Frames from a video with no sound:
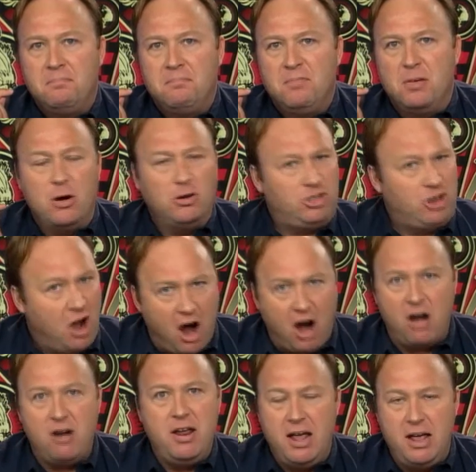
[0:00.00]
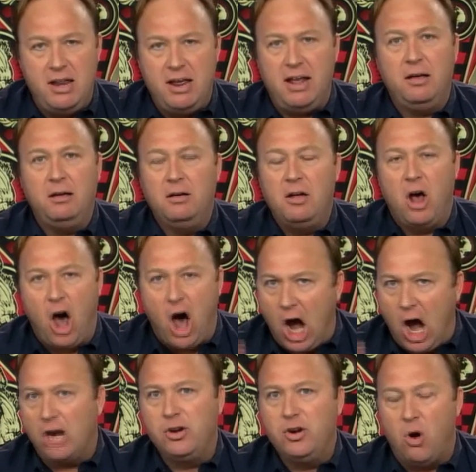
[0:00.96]
the most hard-hitting,
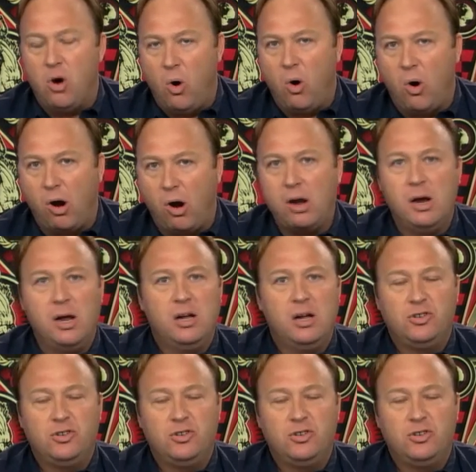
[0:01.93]
hardcore,